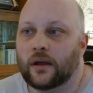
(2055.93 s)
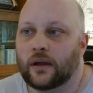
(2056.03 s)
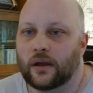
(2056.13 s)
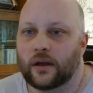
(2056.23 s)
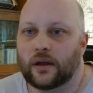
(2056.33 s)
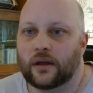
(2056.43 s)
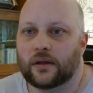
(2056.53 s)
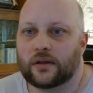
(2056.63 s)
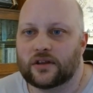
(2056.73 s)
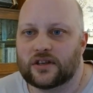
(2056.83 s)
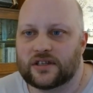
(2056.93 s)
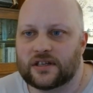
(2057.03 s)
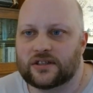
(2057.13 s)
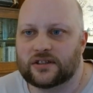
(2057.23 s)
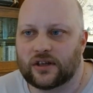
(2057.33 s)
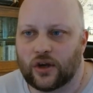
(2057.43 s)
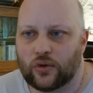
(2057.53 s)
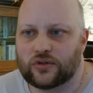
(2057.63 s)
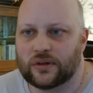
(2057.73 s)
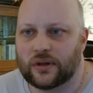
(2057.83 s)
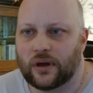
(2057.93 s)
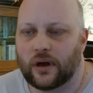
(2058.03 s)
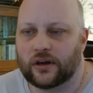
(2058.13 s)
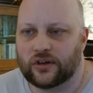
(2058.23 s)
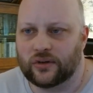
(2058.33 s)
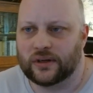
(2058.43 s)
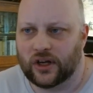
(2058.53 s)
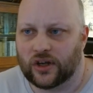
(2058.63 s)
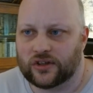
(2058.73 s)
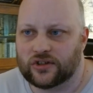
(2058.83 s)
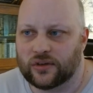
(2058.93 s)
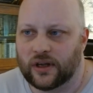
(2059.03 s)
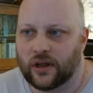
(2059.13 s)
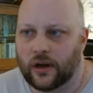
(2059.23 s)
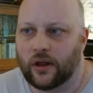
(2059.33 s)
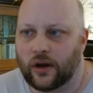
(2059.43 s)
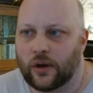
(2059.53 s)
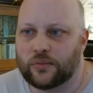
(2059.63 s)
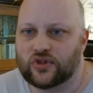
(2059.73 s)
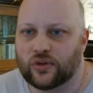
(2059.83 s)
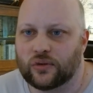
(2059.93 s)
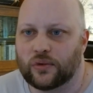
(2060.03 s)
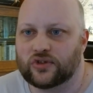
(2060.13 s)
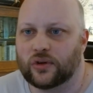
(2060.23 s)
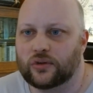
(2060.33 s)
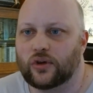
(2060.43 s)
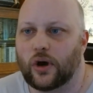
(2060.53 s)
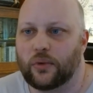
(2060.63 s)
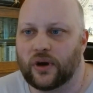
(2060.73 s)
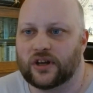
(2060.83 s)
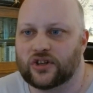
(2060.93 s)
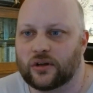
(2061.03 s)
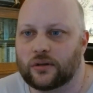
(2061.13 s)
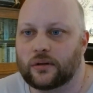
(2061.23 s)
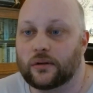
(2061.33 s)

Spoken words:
Since the coastal artillery guns near Ramsund was not operational,